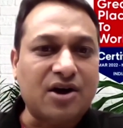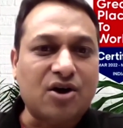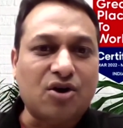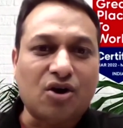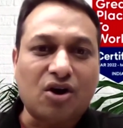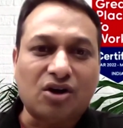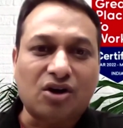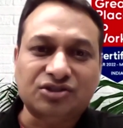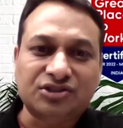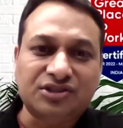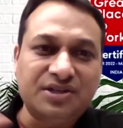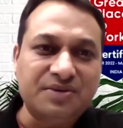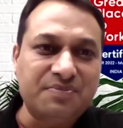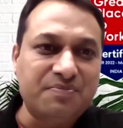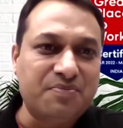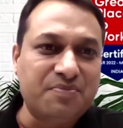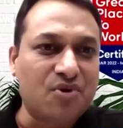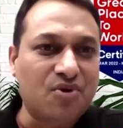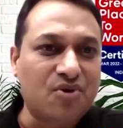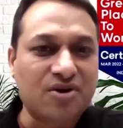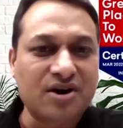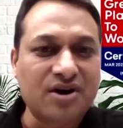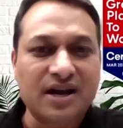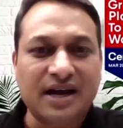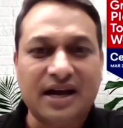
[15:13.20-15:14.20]
across the
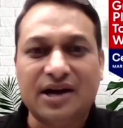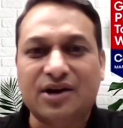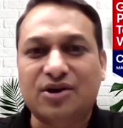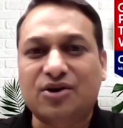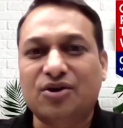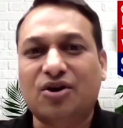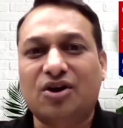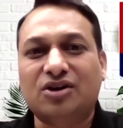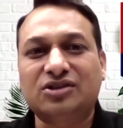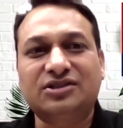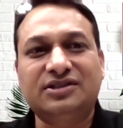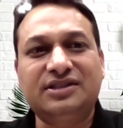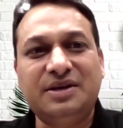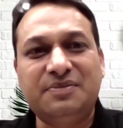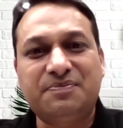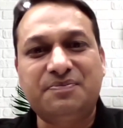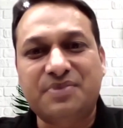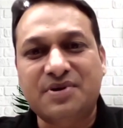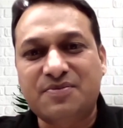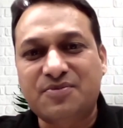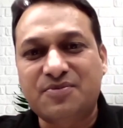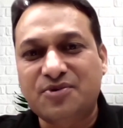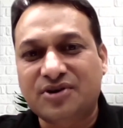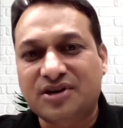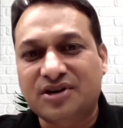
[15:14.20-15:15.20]
board, across the
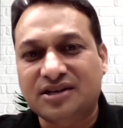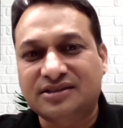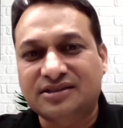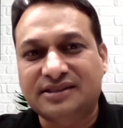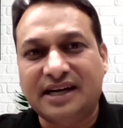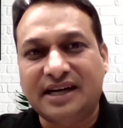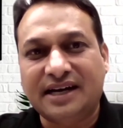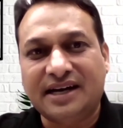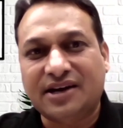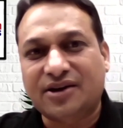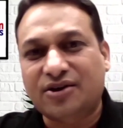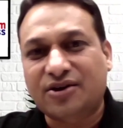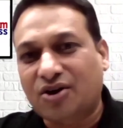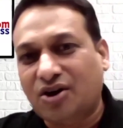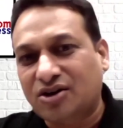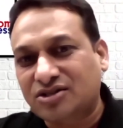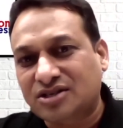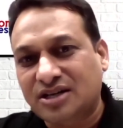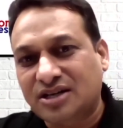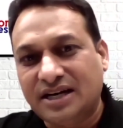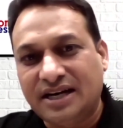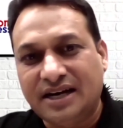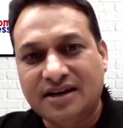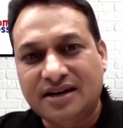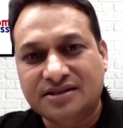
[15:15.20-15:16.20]
promoter set,
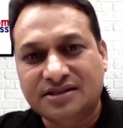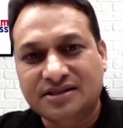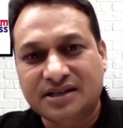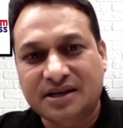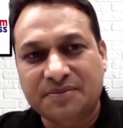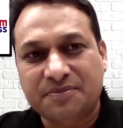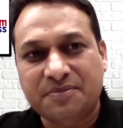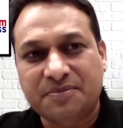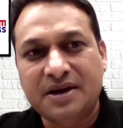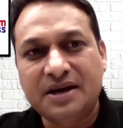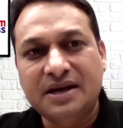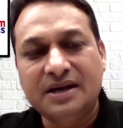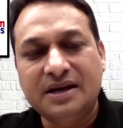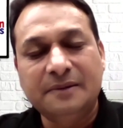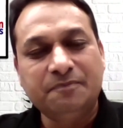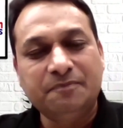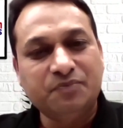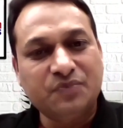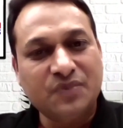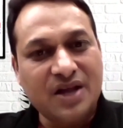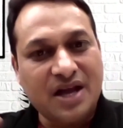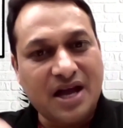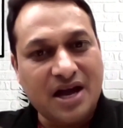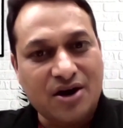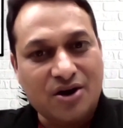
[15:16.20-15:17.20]
across leadership,
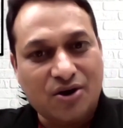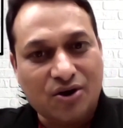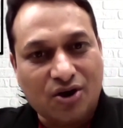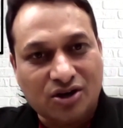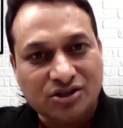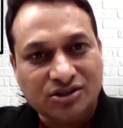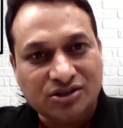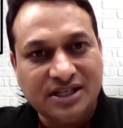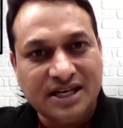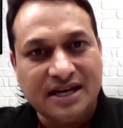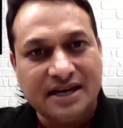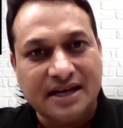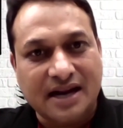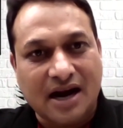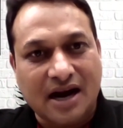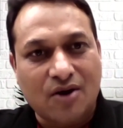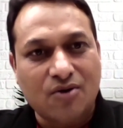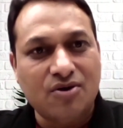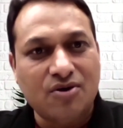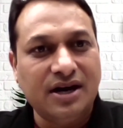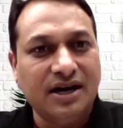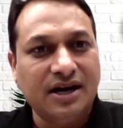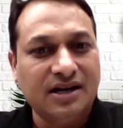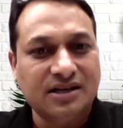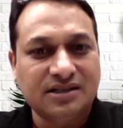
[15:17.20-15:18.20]
across the
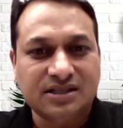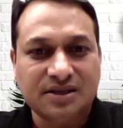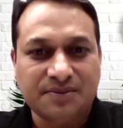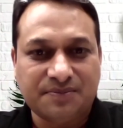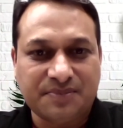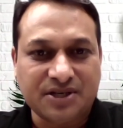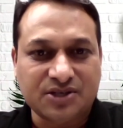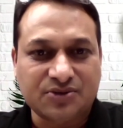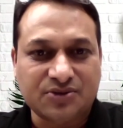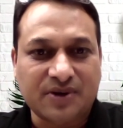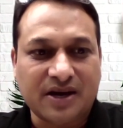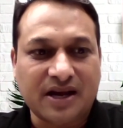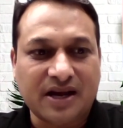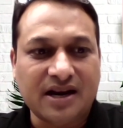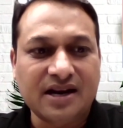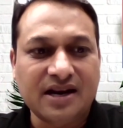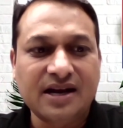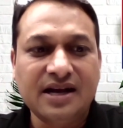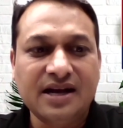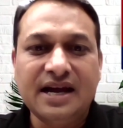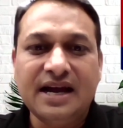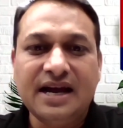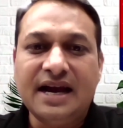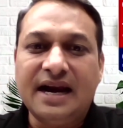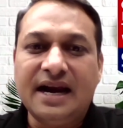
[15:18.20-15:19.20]
ground leadership as well.
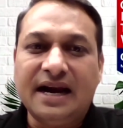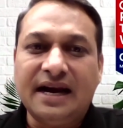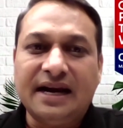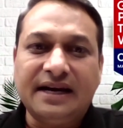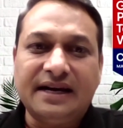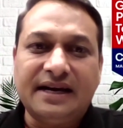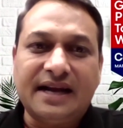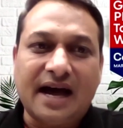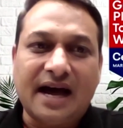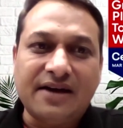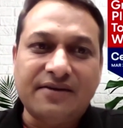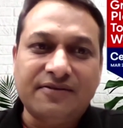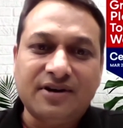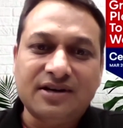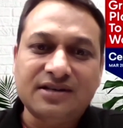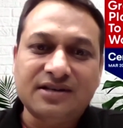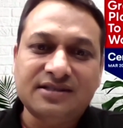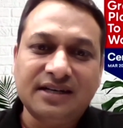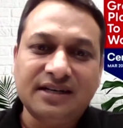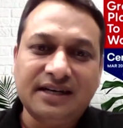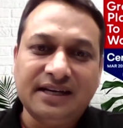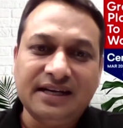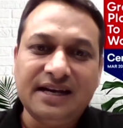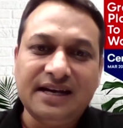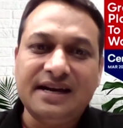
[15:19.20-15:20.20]

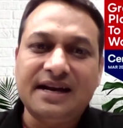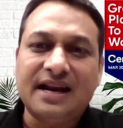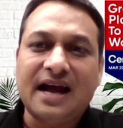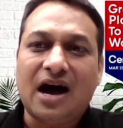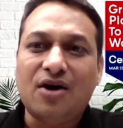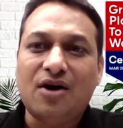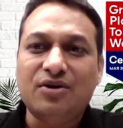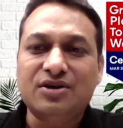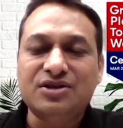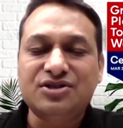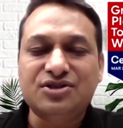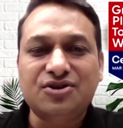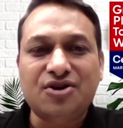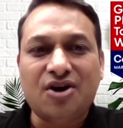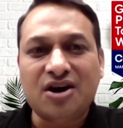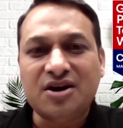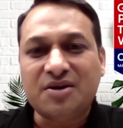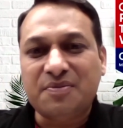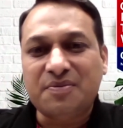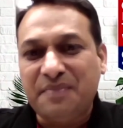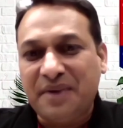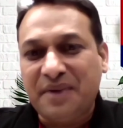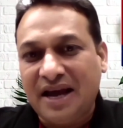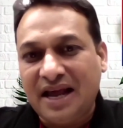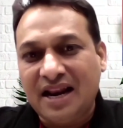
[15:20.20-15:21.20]
Diversity now is
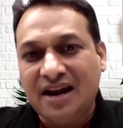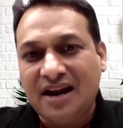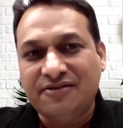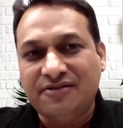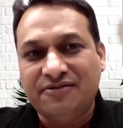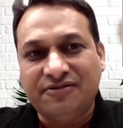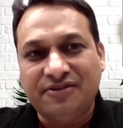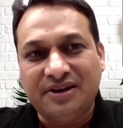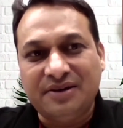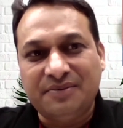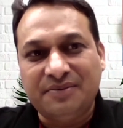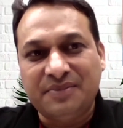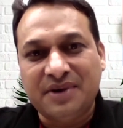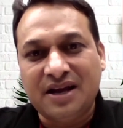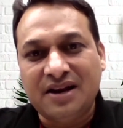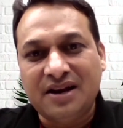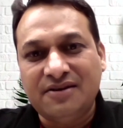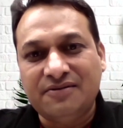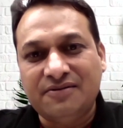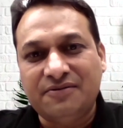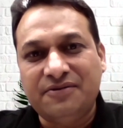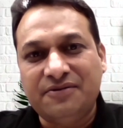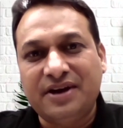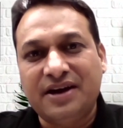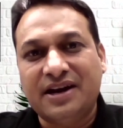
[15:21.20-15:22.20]
not male and
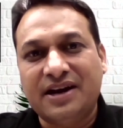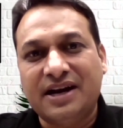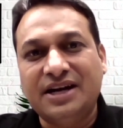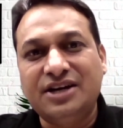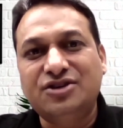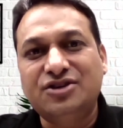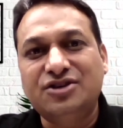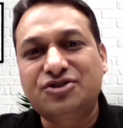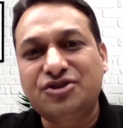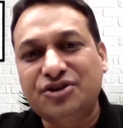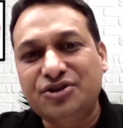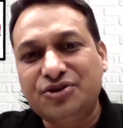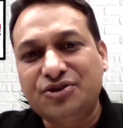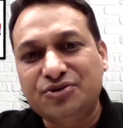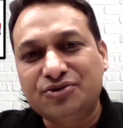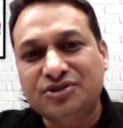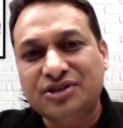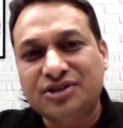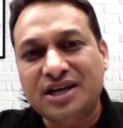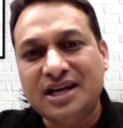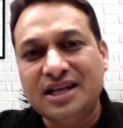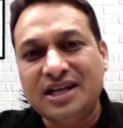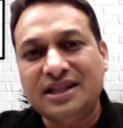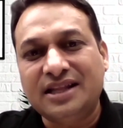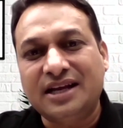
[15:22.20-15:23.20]
female. We are
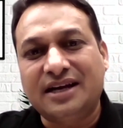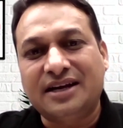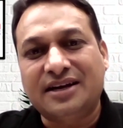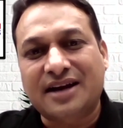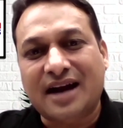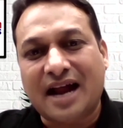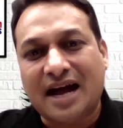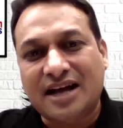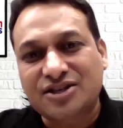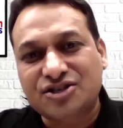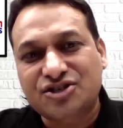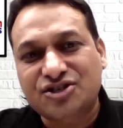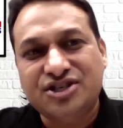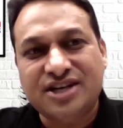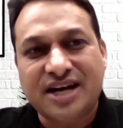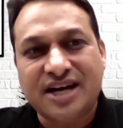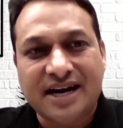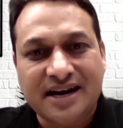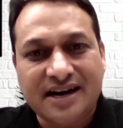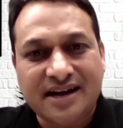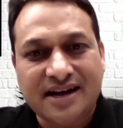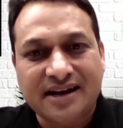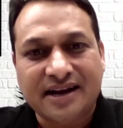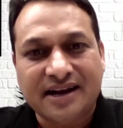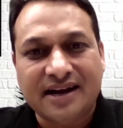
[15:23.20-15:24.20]
introducing the
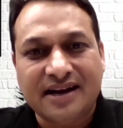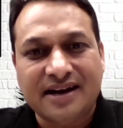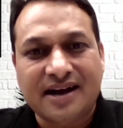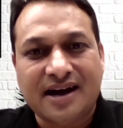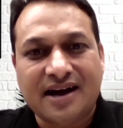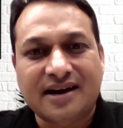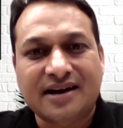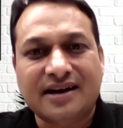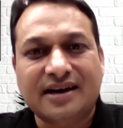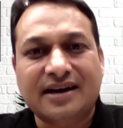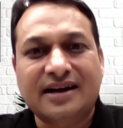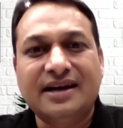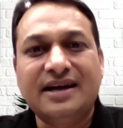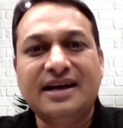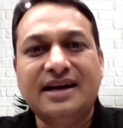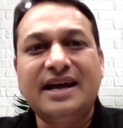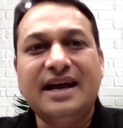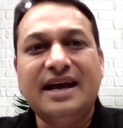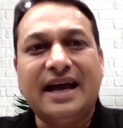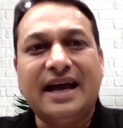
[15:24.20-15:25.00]
transgender in our